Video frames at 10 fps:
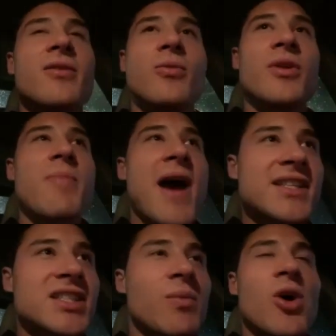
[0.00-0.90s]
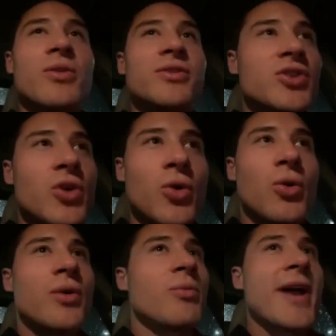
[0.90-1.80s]
with basketball and
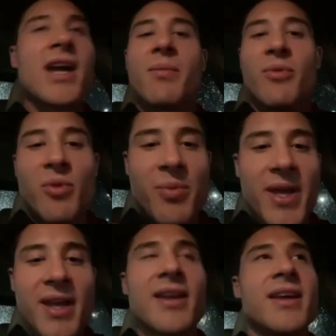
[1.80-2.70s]
school and wake up and repeat